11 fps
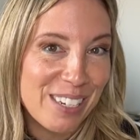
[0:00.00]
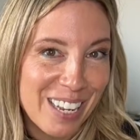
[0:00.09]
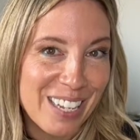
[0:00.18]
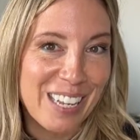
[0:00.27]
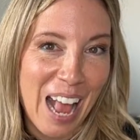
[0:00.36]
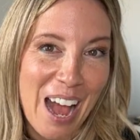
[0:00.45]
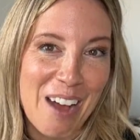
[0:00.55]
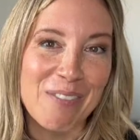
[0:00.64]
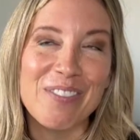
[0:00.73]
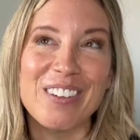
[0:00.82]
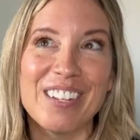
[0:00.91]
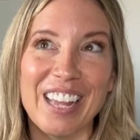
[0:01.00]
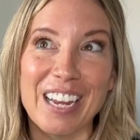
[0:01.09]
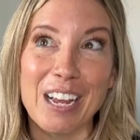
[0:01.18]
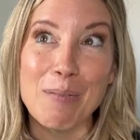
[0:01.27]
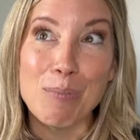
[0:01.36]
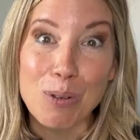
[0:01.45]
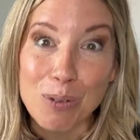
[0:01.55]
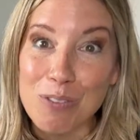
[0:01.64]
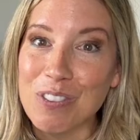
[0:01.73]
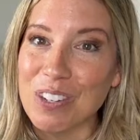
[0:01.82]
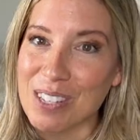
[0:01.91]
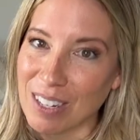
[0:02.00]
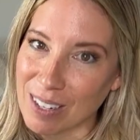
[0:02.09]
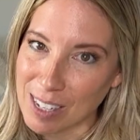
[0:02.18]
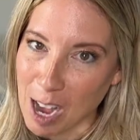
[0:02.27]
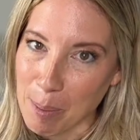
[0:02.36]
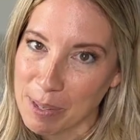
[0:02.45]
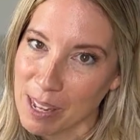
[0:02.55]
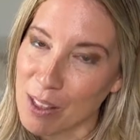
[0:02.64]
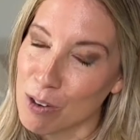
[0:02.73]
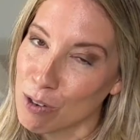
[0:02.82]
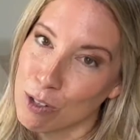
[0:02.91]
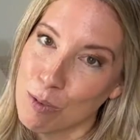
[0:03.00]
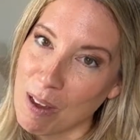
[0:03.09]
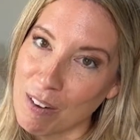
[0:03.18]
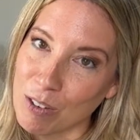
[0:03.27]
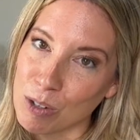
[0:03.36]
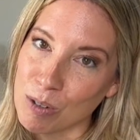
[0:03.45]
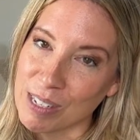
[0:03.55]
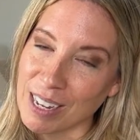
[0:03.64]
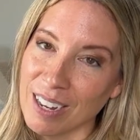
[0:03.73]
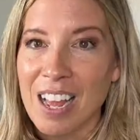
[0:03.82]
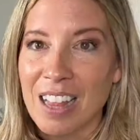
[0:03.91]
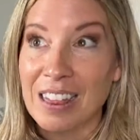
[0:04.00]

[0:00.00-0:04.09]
does have like beautiful silk tops in the Nordstrom anniversary sale.